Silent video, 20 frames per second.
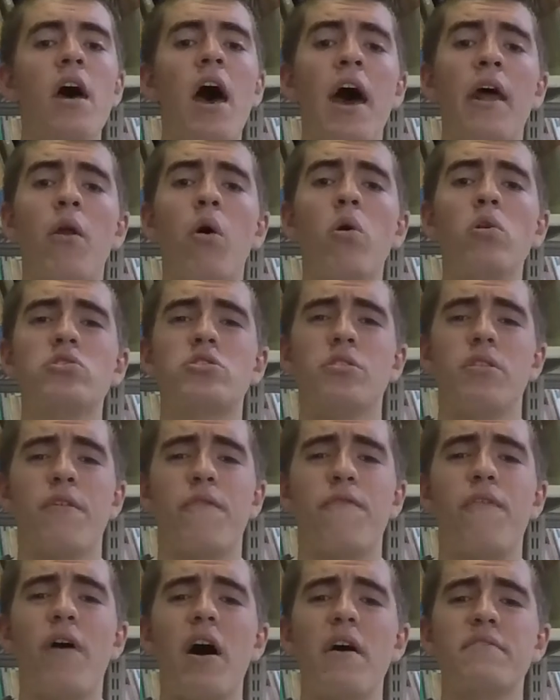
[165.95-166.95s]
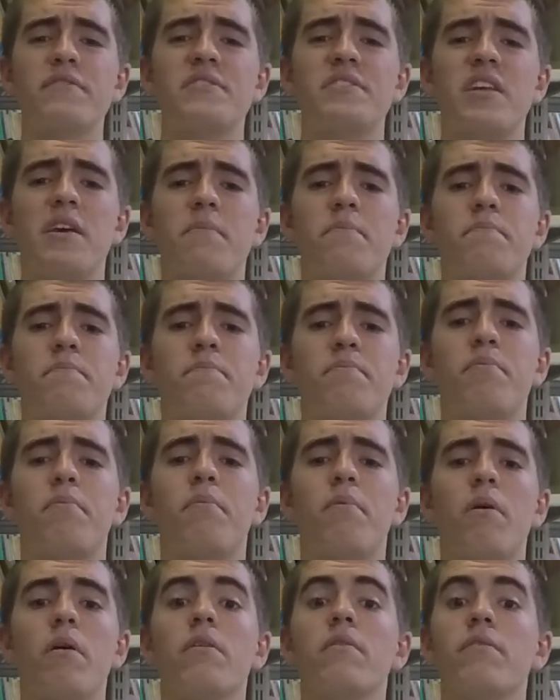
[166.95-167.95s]
and also the 5
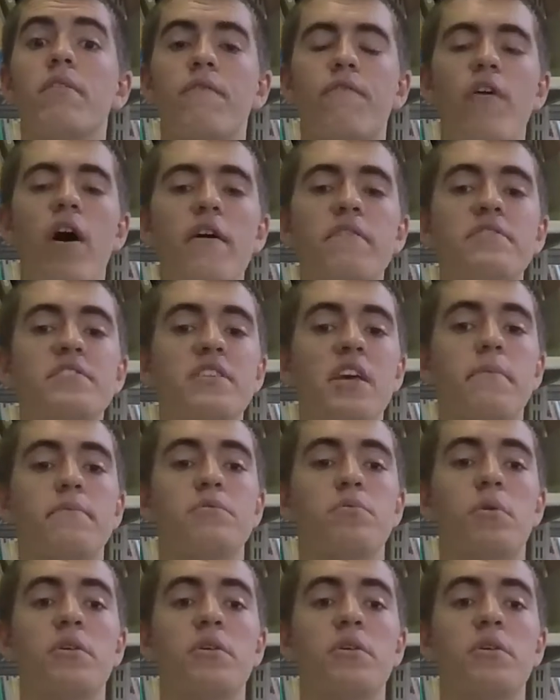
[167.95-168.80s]
steps